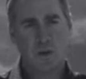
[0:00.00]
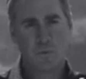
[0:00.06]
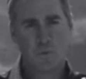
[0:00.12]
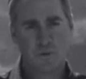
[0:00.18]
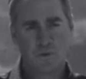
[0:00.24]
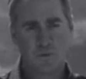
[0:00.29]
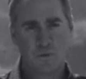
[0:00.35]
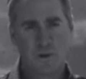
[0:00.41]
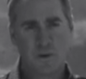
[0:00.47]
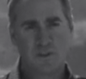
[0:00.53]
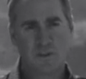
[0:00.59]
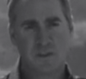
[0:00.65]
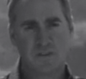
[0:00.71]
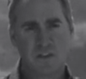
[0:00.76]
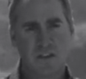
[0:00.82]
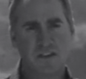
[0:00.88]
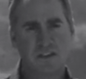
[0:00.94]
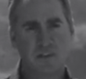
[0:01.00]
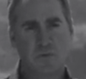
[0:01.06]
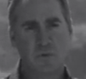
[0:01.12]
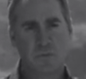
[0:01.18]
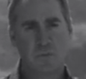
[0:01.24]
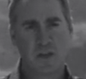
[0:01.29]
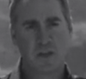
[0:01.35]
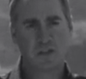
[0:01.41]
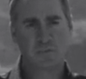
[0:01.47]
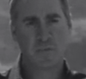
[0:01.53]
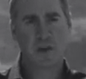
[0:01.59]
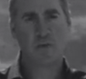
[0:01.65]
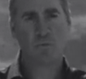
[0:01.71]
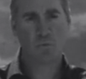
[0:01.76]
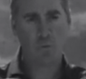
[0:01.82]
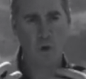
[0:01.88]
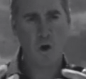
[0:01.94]
which was eventually replaced by
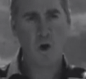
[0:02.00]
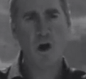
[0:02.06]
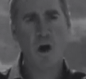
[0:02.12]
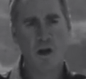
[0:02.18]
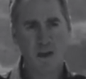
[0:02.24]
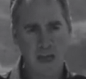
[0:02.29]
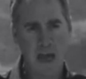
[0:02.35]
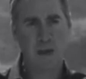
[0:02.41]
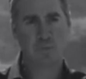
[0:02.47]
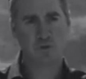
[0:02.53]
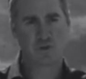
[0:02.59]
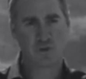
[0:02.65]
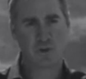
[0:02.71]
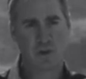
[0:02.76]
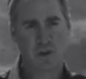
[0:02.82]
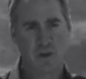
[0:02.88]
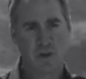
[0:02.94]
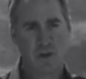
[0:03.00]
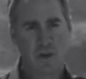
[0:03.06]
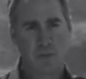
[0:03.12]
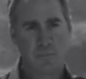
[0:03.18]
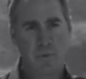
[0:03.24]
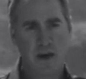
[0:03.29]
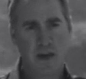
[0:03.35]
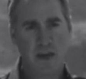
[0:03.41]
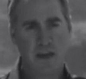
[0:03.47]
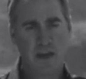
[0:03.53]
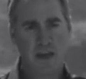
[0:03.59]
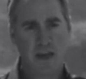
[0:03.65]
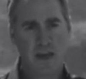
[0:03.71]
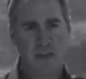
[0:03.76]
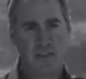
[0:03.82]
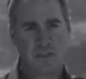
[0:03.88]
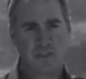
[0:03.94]
raw capture, by
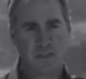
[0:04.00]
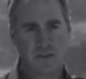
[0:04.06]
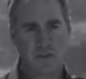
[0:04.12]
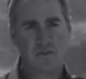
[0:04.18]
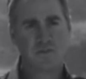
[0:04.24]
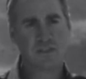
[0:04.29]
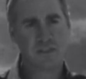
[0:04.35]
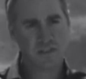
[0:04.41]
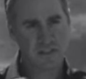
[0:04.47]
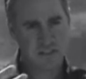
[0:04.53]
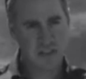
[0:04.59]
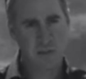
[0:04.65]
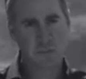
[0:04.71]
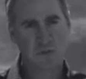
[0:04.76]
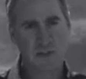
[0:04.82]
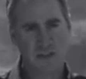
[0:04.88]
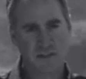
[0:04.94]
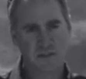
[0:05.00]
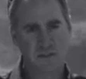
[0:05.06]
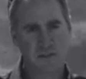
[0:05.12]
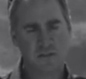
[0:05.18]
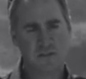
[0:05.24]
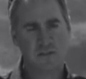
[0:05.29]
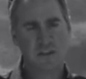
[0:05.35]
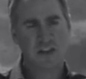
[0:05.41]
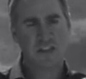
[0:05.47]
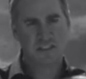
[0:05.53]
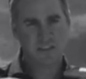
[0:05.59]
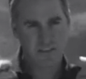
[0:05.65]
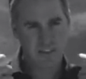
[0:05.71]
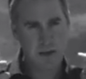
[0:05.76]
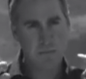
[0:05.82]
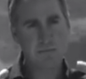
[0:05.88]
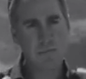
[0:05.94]
using the same lenses, the
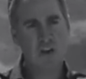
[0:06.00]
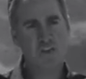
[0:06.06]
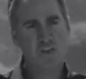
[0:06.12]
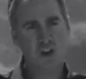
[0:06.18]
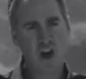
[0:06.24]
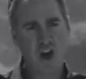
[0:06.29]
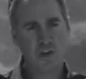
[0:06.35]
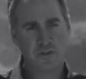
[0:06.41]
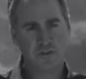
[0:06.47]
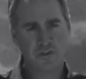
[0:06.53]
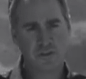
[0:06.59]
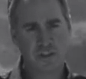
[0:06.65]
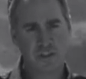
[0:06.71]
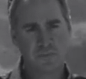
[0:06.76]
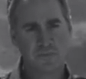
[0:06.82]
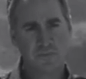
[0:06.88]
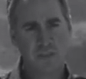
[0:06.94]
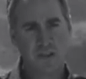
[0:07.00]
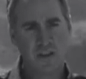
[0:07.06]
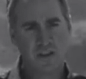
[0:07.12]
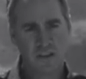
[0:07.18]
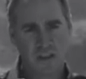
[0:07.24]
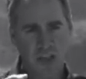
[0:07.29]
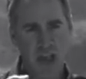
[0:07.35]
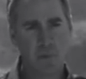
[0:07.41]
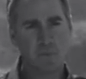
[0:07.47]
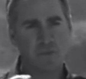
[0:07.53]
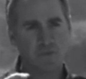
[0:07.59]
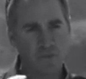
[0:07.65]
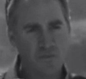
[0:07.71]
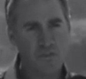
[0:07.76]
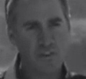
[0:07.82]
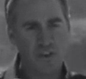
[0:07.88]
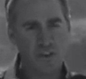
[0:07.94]
same methodology. The cameras
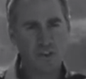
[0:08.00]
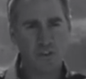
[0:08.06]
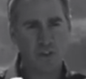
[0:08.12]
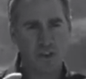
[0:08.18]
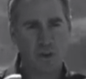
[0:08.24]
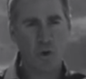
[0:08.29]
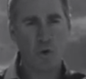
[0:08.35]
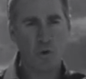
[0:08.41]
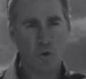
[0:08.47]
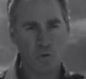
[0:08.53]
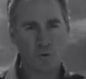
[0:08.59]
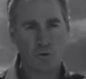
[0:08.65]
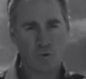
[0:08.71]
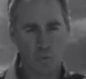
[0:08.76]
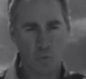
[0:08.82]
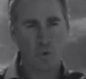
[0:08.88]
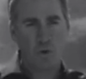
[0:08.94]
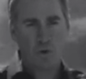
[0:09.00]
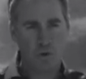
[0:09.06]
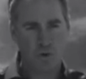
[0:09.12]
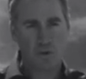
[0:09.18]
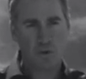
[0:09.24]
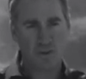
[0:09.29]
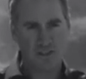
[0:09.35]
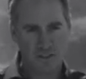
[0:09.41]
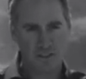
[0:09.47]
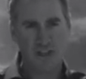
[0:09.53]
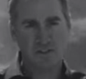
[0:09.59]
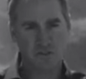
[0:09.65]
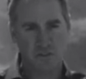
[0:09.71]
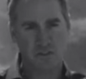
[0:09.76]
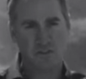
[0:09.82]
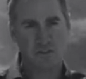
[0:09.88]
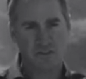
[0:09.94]
feel and hold and work
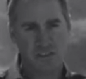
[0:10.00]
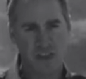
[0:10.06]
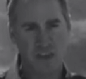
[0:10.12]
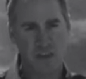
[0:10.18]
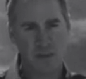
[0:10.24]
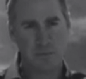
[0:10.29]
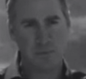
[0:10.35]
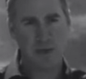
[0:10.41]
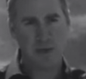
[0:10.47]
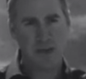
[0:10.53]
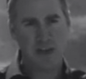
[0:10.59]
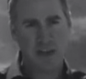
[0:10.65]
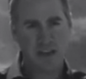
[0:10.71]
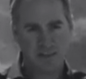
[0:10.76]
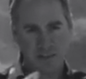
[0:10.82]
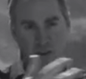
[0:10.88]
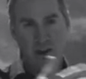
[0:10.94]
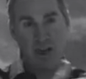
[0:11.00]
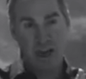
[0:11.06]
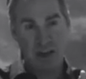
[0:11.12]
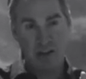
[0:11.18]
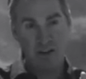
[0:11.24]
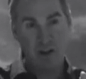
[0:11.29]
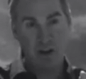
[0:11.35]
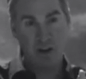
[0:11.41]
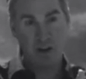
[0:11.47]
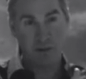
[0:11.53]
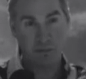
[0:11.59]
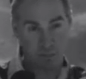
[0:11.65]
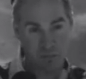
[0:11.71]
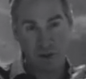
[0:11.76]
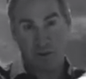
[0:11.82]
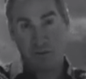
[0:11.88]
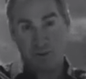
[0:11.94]
essentially the same as their analog
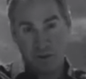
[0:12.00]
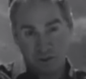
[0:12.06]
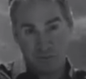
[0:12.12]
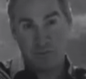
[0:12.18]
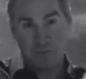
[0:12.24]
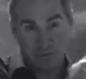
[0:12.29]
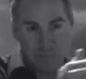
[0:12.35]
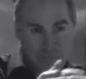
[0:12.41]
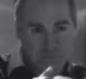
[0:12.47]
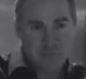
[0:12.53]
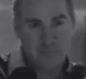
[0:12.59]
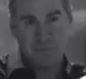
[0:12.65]
brethren from